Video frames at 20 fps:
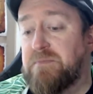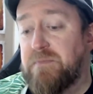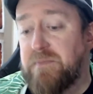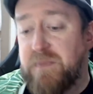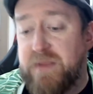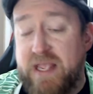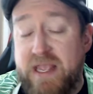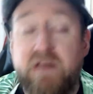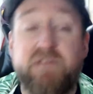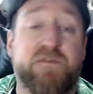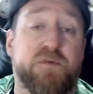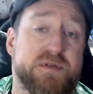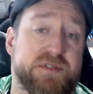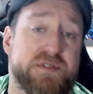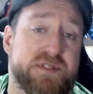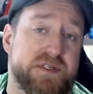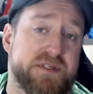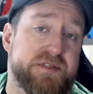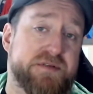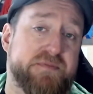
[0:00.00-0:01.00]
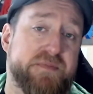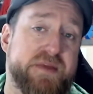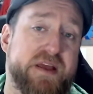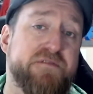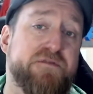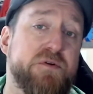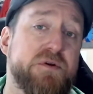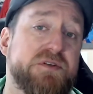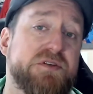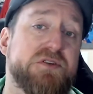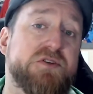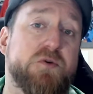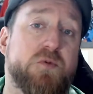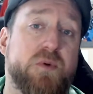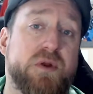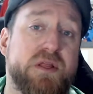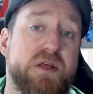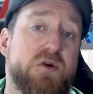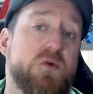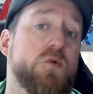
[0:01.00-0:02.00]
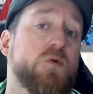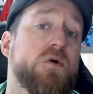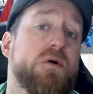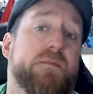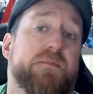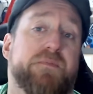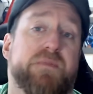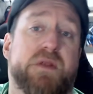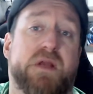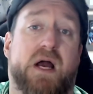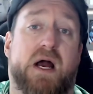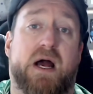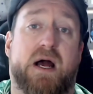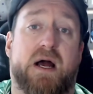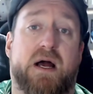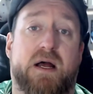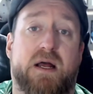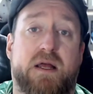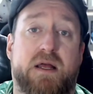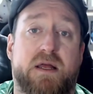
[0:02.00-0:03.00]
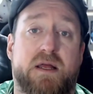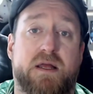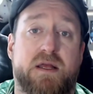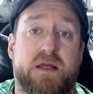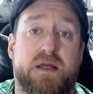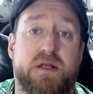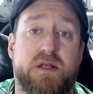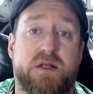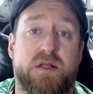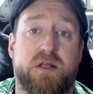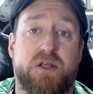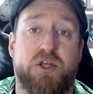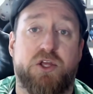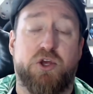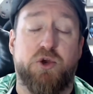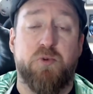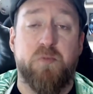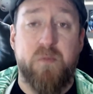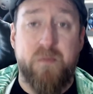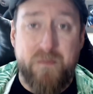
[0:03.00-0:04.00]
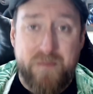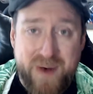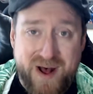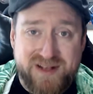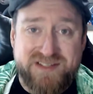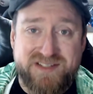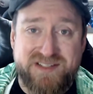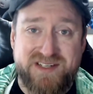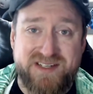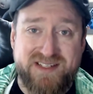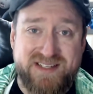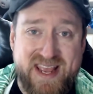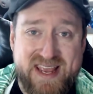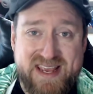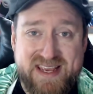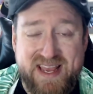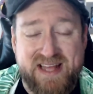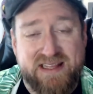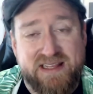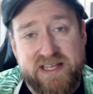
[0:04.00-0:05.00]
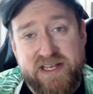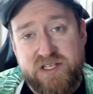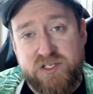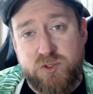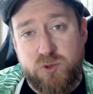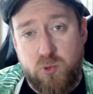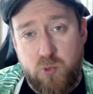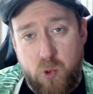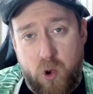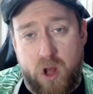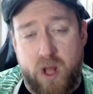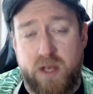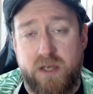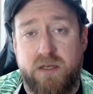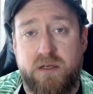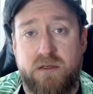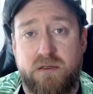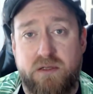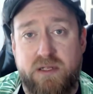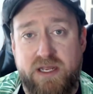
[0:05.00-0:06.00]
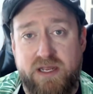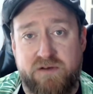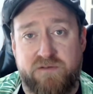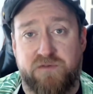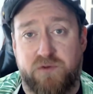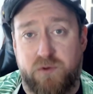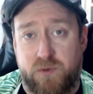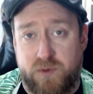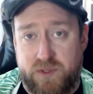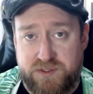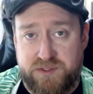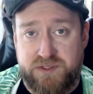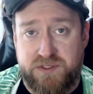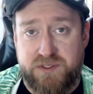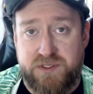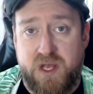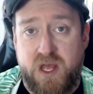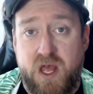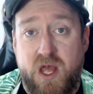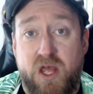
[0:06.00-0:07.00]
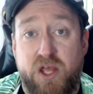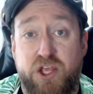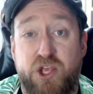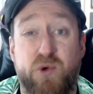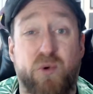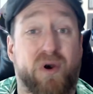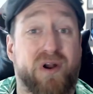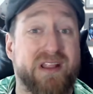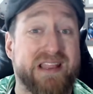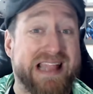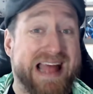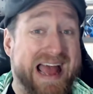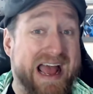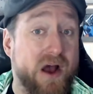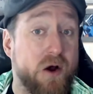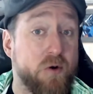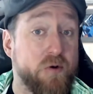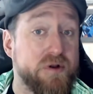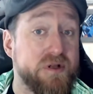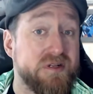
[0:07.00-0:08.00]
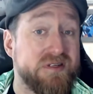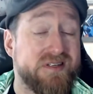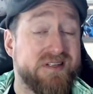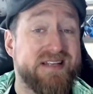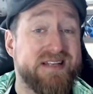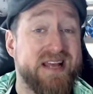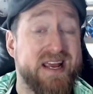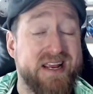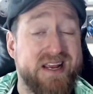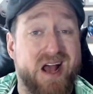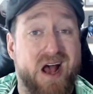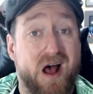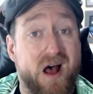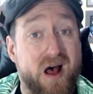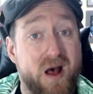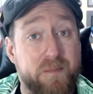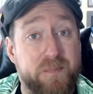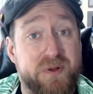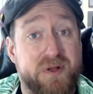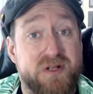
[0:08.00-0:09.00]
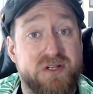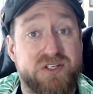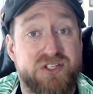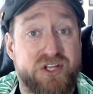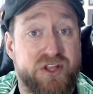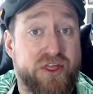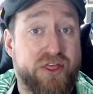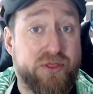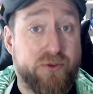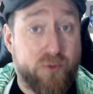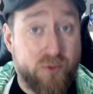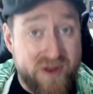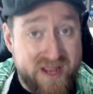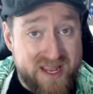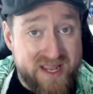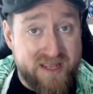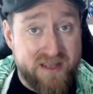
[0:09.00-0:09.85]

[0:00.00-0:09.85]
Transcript: Influences are really cool. You must take at least one influence. You are allowed to take up to 3.